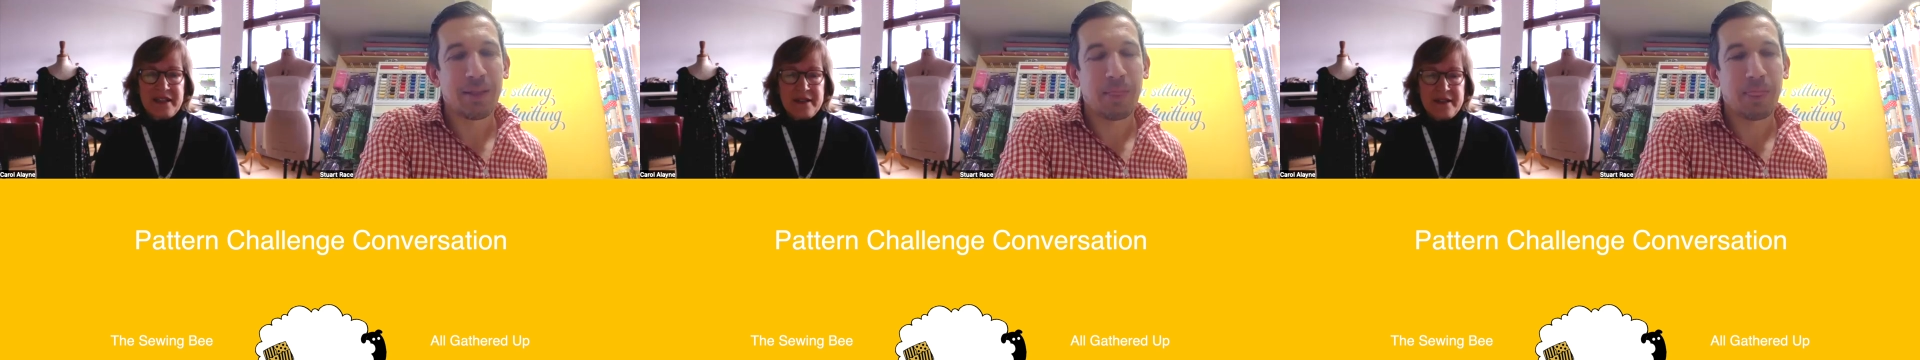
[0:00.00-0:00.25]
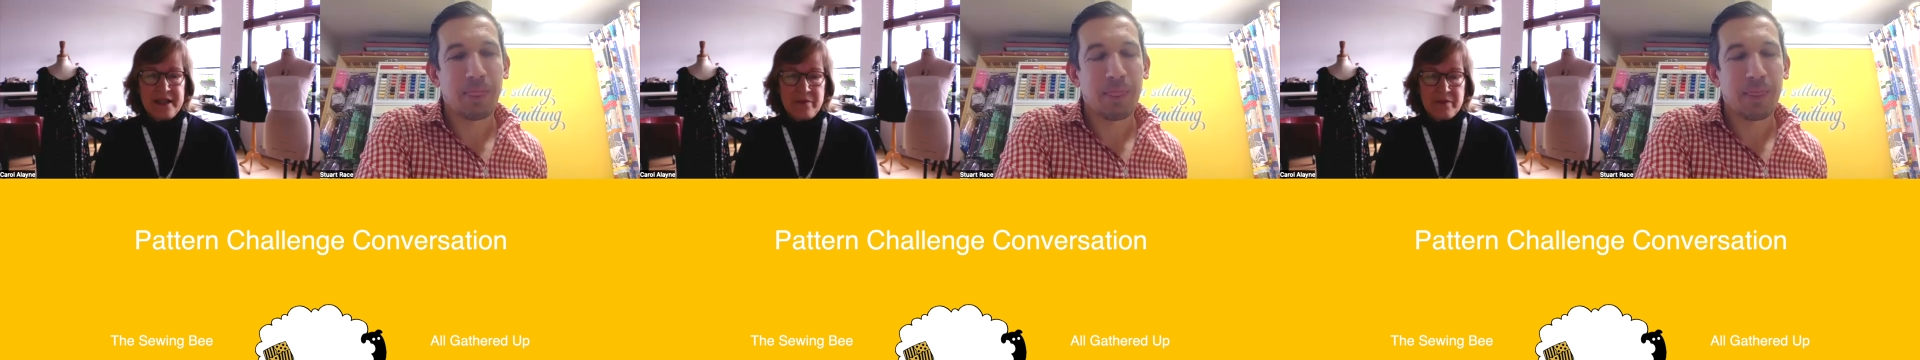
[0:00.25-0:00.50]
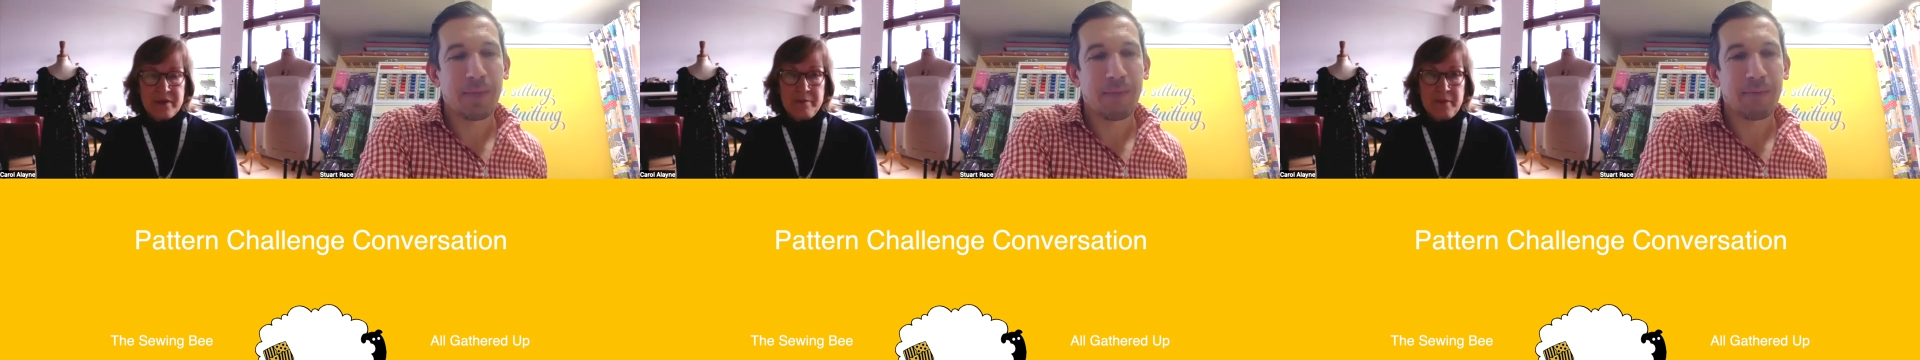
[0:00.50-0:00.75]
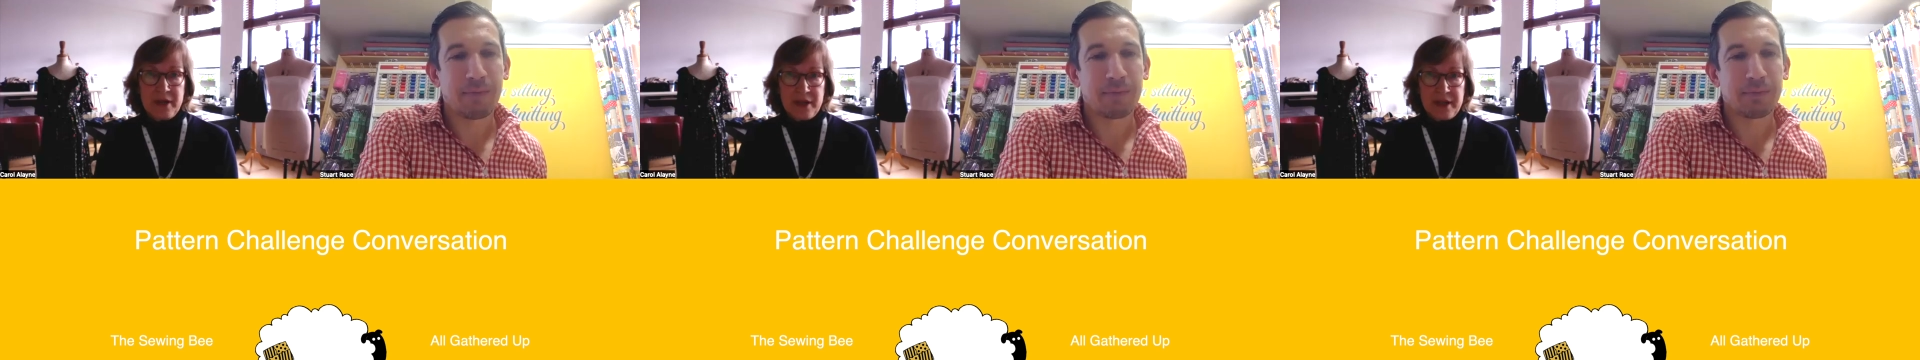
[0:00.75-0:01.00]
Speaker 1: i think it was
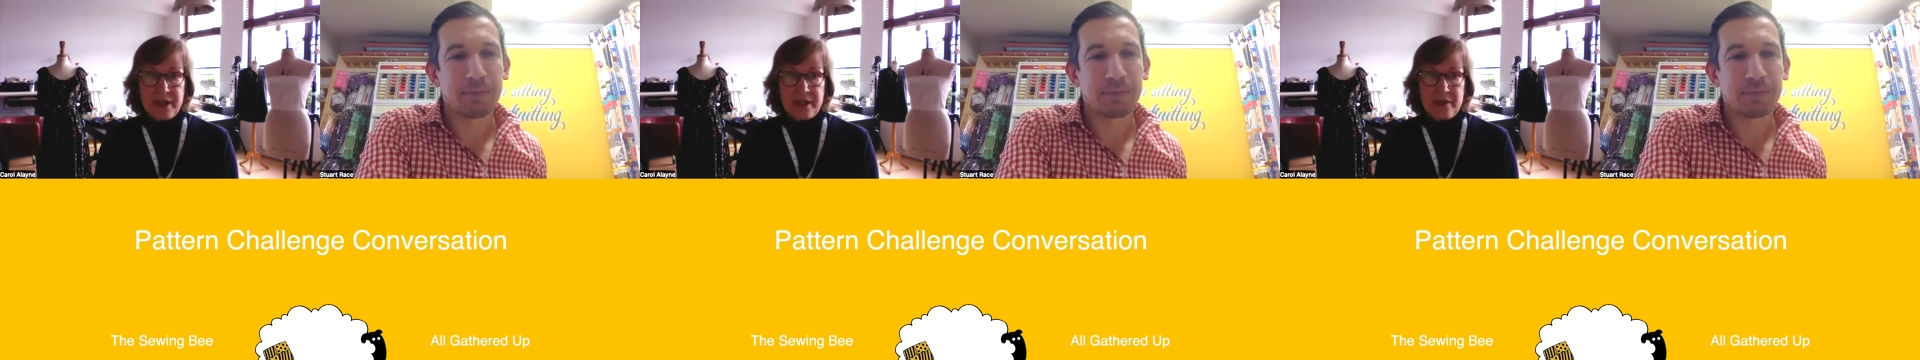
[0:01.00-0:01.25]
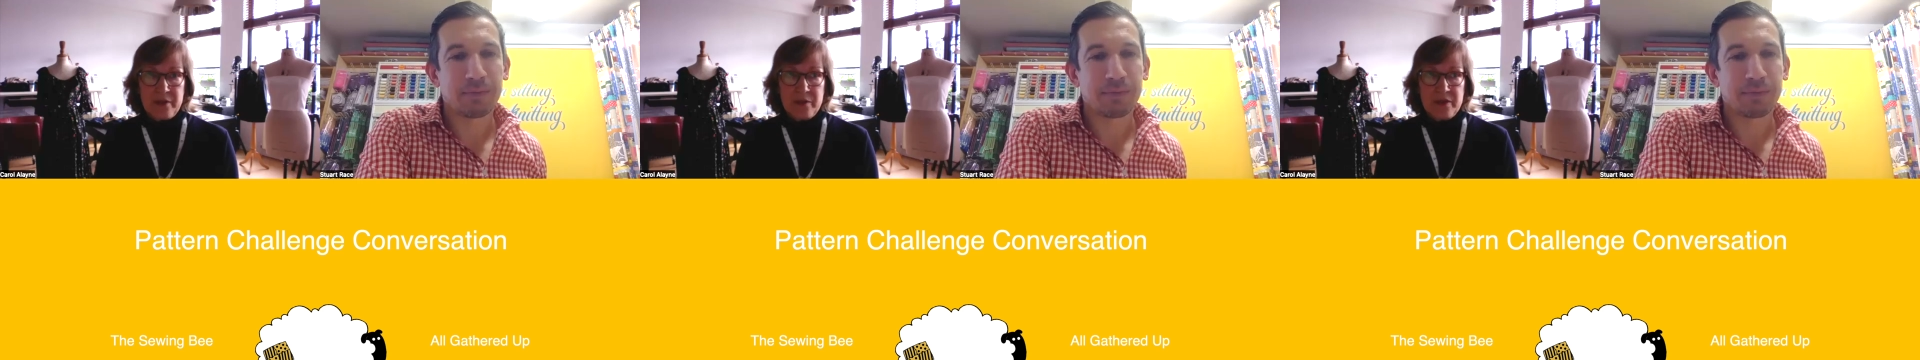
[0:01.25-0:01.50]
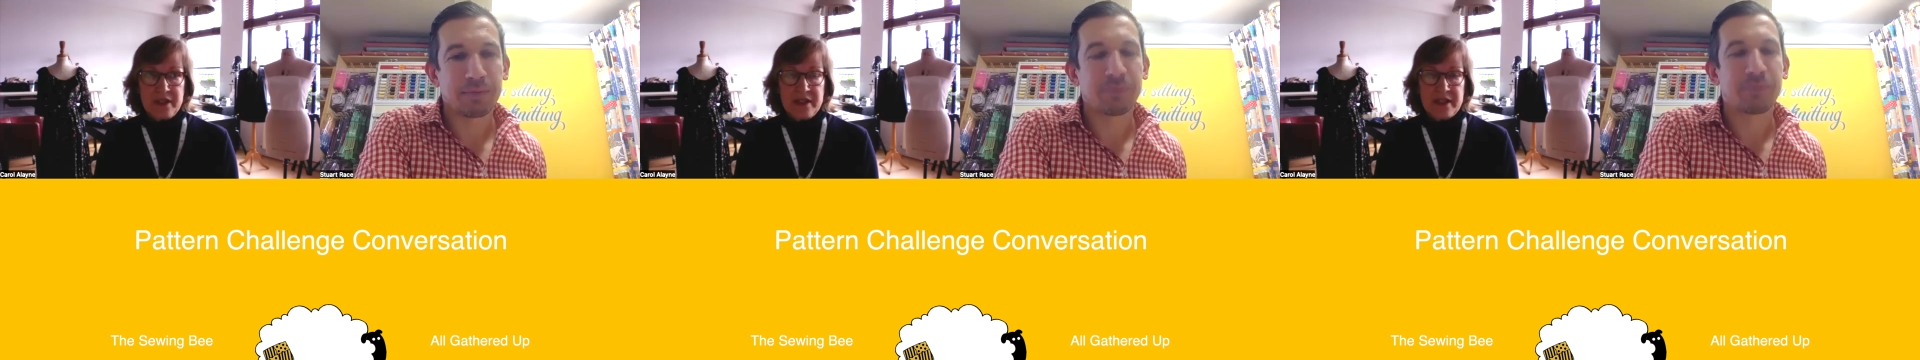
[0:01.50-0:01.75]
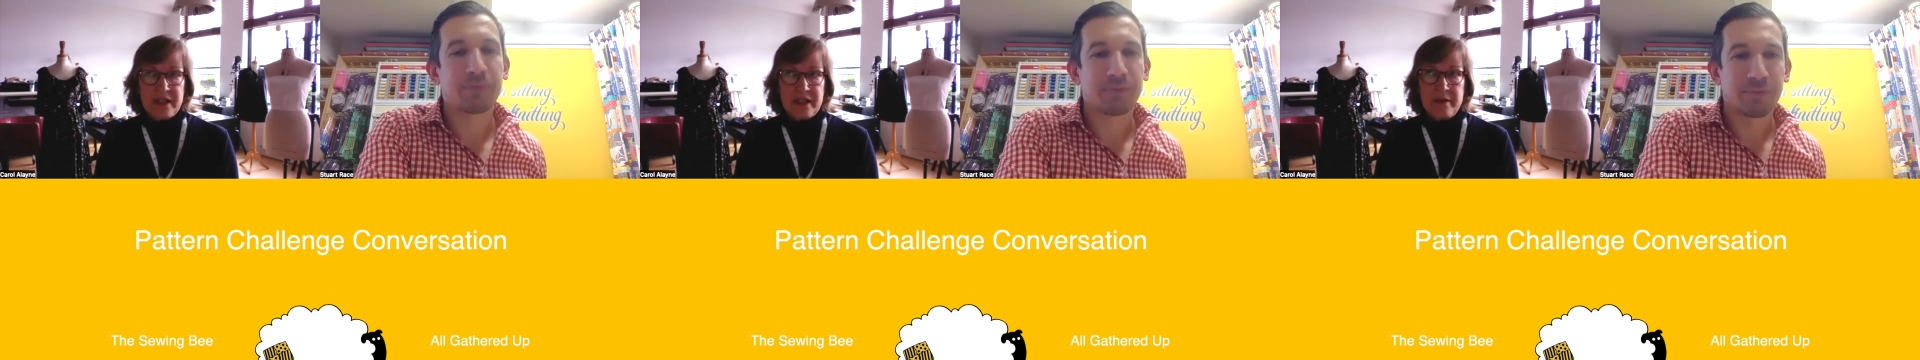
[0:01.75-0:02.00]
marnie who did
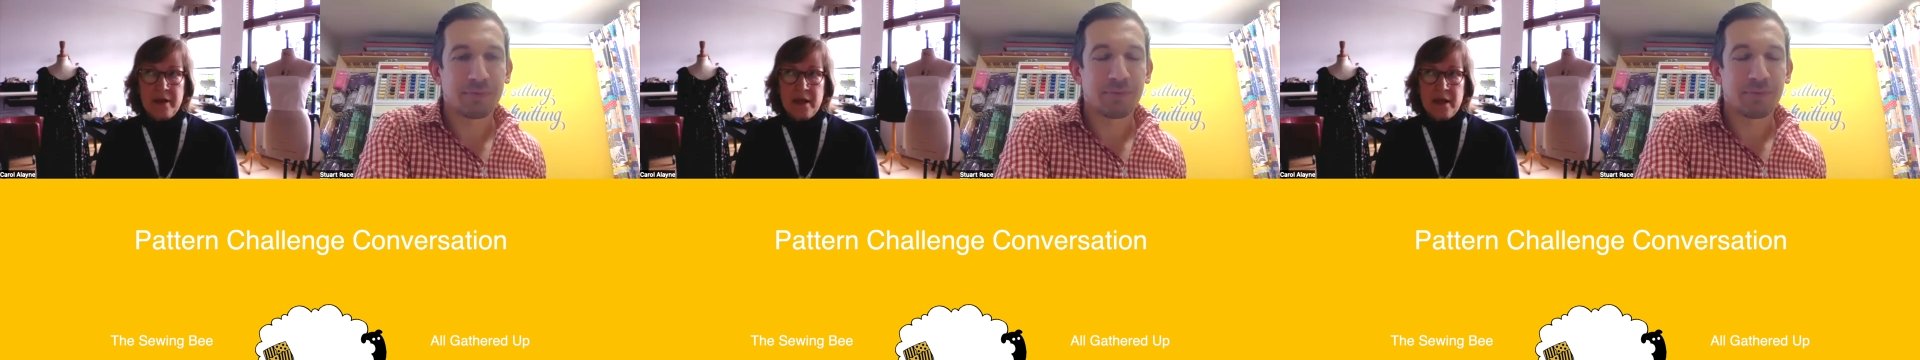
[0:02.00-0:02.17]
a